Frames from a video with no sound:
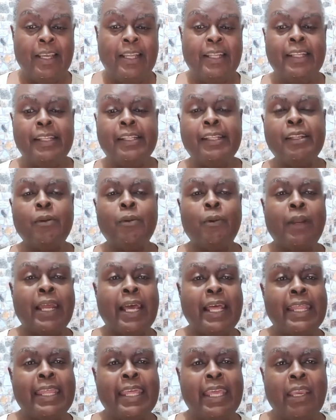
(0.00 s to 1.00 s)
This is the one
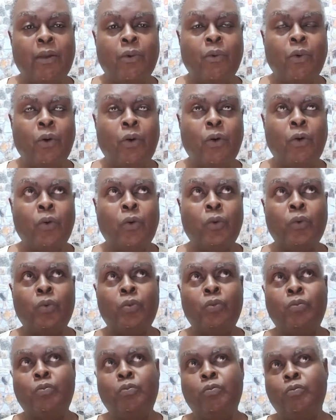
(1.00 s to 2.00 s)
I think will
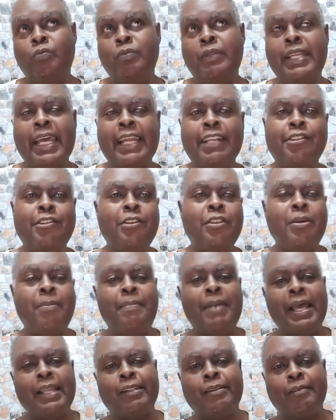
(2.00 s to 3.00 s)
net you the
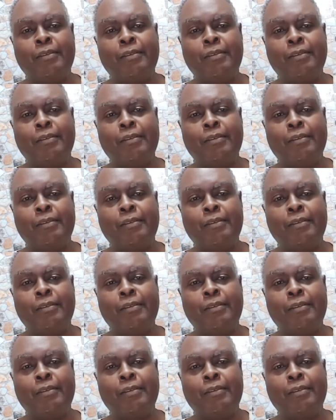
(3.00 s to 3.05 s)
best